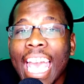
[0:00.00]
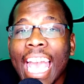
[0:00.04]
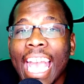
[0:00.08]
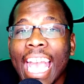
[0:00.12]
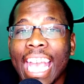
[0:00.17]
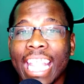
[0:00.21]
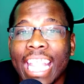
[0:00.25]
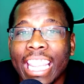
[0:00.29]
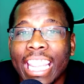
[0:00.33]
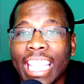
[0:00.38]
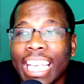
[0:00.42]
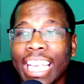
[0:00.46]

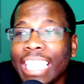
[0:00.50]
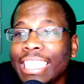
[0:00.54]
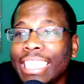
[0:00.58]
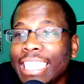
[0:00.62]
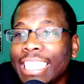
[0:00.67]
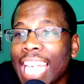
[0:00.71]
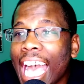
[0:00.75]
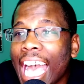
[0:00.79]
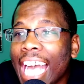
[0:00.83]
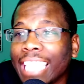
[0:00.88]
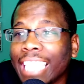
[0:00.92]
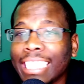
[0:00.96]
And these
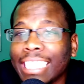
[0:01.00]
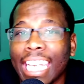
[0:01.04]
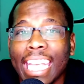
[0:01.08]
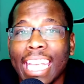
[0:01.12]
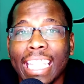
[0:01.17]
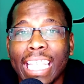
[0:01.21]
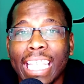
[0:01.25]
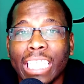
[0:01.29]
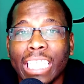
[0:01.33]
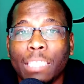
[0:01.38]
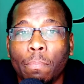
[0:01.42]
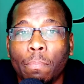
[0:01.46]
guys in
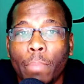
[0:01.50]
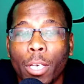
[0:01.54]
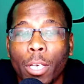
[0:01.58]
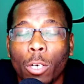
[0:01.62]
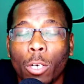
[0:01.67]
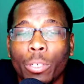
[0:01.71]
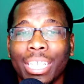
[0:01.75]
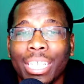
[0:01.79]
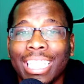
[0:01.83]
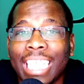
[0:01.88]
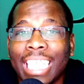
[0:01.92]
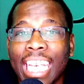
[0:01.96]
this
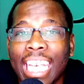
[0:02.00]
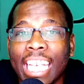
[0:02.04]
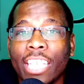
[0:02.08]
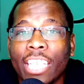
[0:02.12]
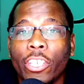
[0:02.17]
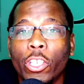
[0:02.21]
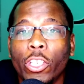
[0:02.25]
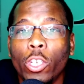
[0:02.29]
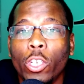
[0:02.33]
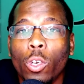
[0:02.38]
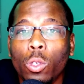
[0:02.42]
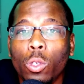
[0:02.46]
building get
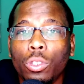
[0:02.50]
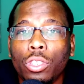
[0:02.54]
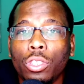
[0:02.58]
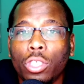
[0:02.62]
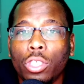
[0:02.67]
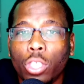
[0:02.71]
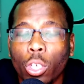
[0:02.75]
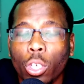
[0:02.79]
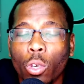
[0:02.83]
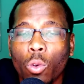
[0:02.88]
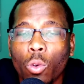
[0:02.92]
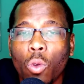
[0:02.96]
used
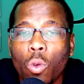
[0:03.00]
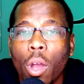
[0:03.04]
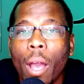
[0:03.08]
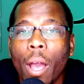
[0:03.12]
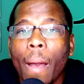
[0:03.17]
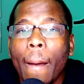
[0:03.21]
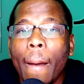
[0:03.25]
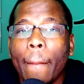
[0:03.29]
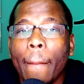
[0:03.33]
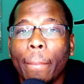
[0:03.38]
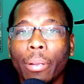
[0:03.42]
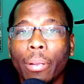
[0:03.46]
to
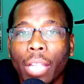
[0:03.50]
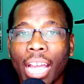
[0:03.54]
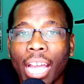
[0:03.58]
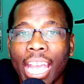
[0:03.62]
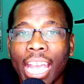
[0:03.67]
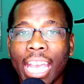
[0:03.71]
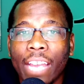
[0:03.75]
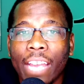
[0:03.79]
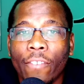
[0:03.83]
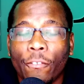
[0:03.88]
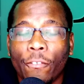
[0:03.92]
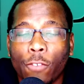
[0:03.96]

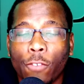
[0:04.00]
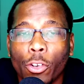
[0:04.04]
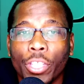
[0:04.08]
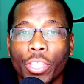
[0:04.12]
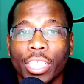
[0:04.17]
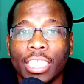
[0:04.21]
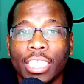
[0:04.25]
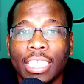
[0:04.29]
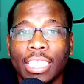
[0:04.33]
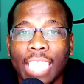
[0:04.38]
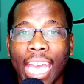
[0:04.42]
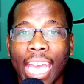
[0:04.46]
playing for the
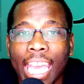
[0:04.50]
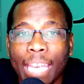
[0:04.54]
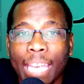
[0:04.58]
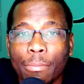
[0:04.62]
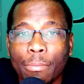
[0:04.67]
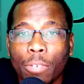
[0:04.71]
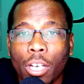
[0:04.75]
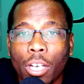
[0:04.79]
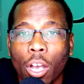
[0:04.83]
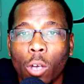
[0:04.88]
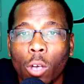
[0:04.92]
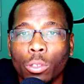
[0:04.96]
same
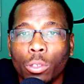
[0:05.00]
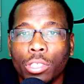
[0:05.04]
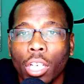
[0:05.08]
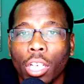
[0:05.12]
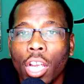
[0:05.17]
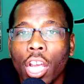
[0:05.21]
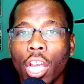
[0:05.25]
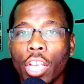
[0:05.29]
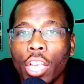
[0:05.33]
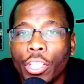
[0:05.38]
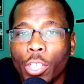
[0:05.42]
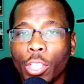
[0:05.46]
coach
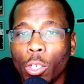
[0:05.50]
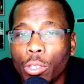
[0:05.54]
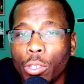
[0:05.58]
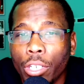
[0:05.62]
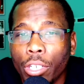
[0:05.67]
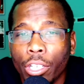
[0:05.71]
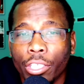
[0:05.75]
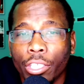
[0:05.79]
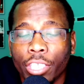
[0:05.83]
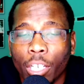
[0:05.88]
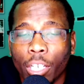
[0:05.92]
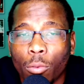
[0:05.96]
2
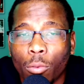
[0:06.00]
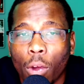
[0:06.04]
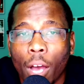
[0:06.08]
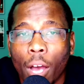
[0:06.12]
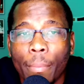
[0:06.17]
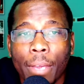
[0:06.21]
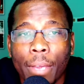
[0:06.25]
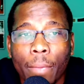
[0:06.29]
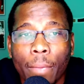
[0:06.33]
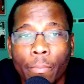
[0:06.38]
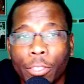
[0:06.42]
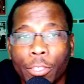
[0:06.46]
years in a row. I
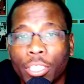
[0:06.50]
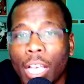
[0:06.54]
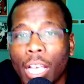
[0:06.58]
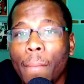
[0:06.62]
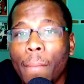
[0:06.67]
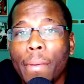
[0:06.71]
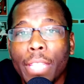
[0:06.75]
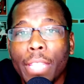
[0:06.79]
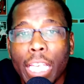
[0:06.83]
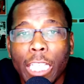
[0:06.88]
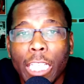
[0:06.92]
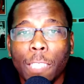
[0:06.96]
mean, some
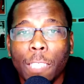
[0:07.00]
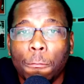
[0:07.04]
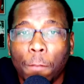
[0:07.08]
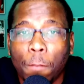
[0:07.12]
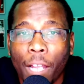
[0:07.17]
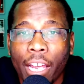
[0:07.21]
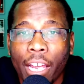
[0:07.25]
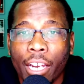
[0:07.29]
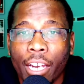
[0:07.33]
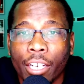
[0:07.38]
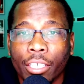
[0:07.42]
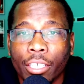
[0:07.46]
of these
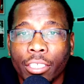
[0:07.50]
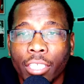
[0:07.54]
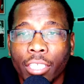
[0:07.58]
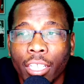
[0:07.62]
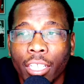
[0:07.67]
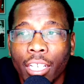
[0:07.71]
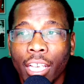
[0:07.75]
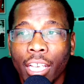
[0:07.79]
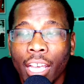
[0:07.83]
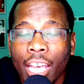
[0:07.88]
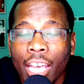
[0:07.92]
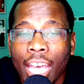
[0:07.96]
players
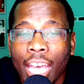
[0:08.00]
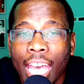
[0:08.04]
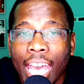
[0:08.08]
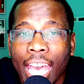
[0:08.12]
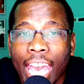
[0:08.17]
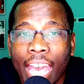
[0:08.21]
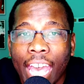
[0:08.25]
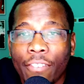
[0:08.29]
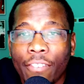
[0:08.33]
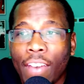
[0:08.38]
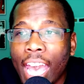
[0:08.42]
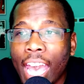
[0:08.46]

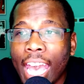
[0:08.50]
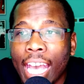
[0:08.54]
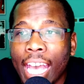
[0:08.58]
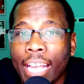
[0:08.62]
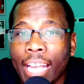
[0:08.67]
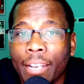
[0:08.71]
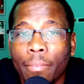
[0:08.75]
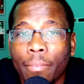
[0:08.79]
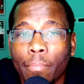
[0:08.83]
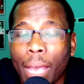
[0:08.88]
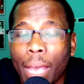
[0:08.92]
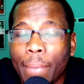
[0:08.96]
have
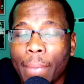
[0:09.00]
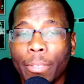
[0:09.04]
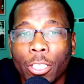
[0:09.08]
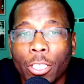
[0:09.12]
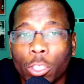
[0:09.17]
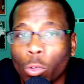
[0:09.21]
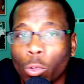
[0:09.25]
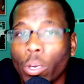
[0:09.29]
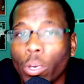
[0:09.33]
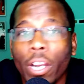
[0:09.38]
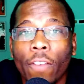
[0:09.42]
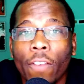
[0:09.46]
had maybe
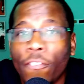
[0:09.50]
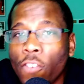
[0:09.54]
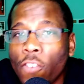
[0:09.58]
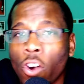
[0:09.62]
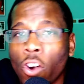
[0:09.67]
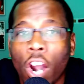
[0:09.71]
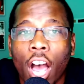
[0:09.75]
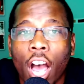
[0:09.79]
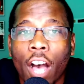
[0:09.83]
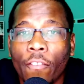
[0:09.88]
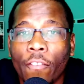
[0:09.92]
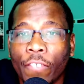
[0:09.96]
three or four
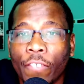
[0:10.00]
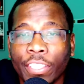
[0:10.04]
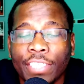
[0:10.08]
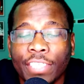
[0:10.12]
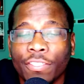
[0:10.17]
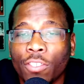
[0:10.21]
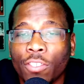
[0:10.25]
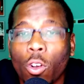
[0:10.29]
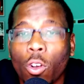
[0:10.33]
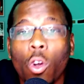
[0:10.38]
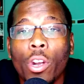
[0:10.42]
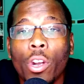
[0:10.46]

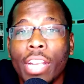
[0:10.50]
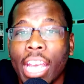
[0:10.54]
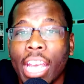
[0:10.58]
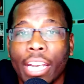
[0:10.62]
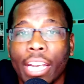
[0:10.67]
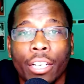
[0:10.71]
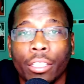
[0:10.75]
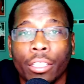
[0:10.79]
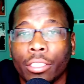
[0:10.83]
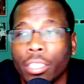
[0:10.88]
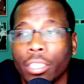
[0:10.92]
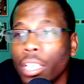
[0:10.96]
offensive
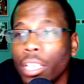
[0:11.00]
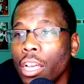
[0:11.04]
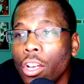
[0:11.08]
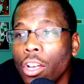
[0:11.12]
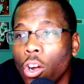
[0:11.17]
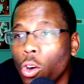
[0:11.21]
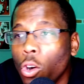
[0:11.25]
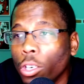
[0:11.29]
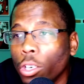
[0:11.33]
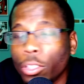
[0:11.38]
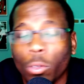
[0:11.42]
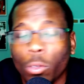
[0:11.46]
coordinators
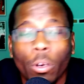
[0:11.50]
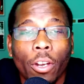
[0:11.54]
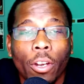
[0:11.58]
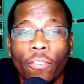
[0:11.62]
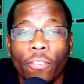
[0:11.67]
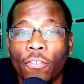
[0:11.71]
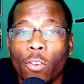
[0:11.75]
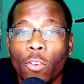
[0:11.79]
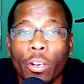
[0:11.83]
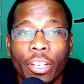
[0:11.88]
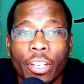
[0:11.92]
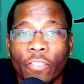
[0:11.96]
or three or
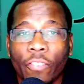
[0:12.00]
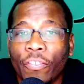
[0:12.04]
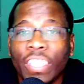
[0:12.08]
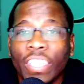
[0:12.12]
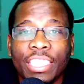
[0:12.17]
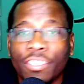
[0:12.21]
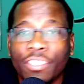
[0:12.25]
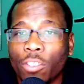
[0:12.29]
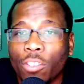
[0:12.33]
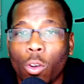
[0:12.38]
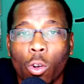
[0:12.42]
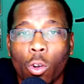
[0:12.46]
four
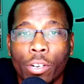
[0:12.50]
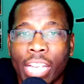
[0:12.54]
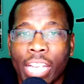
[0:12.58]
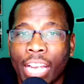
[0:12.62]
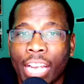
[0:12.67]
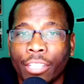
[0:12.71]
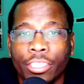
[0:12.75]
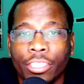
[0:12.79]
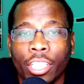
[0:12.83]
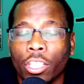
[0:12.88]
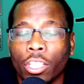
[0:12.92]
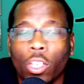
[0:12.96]
defensive
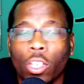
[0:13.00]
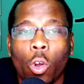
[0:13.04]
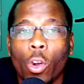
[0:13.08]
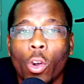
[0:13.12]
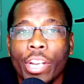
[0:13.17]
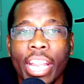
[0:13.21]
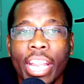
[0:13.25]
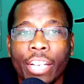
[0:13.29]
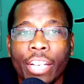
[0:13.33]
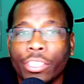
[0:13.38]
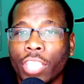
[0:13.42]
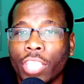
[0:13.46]
coordinators. The
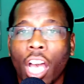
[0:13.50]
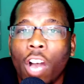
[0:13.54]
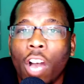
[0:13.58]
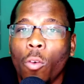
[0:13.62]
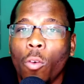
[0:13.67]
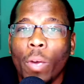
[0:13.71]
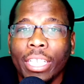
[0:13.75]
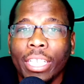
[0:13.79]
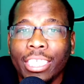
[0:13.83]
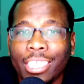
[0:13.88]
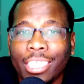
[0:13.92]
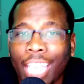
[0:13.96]
coordinators
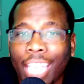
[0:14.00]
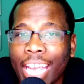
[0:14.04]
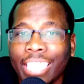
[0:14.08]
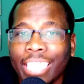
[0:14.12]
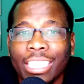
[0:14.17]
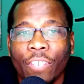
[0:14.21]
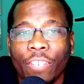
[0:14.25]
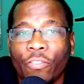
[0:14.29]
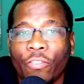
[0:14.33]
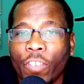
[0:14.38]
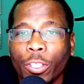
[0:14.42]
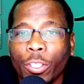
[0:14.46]
always change.
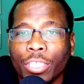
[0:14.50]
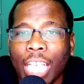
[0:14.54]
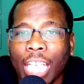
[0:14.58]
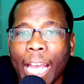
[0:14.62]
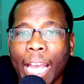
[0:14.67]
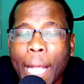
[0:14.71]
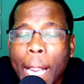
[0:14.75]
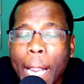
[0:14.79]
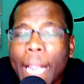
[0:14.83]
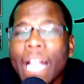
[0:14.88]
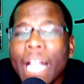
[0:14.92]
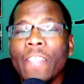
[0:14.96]
It feels
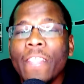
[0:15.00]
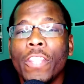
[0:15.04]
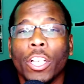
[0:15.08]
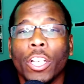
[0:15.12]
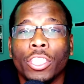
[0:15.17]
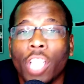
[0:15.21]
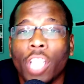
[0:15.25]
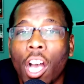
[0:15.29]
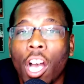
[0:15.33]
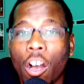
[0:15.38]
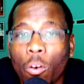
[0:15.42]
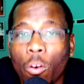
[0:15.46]
like there's
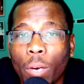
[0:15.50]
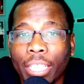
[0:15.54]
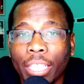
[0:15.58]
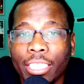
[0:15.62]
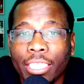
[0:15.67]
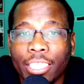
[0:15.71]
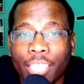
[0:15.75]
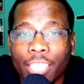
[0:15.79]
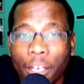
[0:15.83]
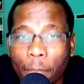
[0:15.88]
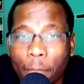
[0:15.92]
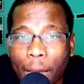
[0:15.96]
always
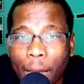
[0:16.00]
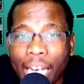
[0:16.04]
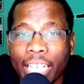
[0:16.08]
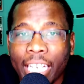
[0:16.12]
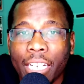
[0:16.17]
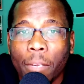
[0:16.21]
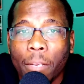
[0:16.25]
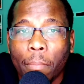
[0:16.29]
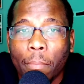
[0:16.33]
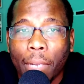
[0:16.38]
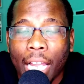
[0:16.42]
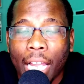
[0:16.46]
somebody
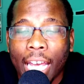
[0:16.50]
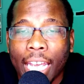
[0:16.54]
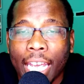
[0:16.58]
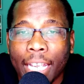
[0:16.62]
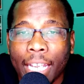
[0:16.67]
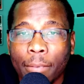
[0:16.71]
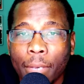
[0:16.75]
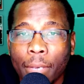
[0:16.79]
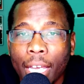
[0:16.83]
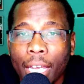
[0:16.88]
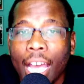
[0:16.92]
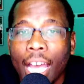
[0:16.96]
to
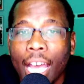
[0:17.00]
blame.